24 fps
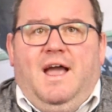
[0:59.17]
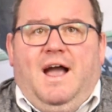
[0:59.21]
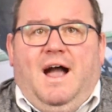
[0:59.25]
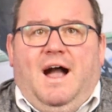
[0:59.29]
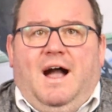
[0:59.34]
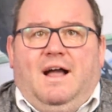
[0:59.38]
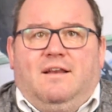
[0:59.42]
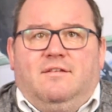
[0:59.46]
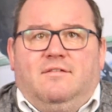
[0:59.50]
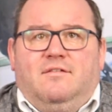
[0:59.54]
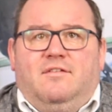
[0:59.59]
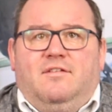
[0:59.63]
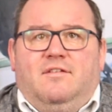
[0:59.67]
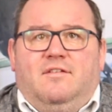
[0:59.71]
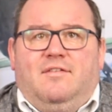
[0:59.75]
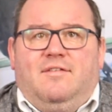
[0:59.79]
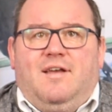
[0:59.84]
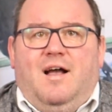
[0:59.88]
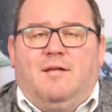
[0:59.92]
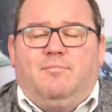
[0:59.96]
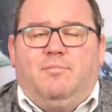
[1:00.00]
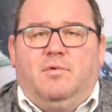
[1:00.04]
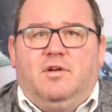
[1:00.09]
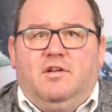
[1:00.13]
and
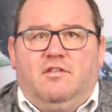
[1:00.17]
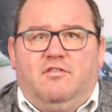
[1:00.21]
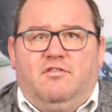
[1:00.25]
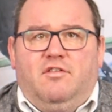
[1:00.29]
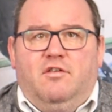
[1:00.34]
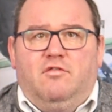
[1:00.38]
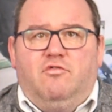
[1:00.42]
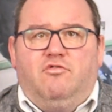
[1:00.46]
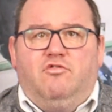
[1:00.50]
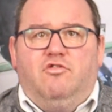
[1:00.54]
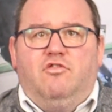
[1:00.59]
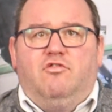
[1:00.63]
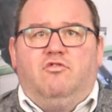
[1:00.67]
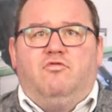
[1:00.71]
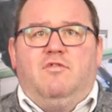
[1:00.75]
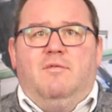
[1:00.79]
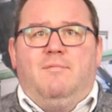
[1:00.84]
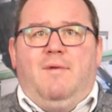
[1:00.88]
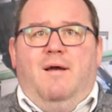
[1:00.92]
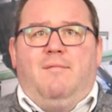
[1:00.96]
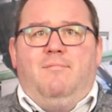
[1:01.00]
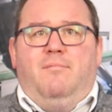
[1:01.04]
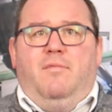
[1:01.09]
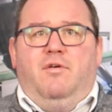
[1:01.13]
tablet. So just
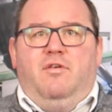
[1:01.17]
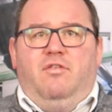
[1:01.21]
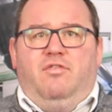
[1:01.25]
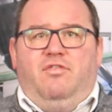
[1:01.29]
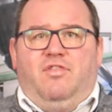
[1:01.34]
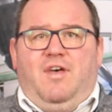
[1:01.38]
remember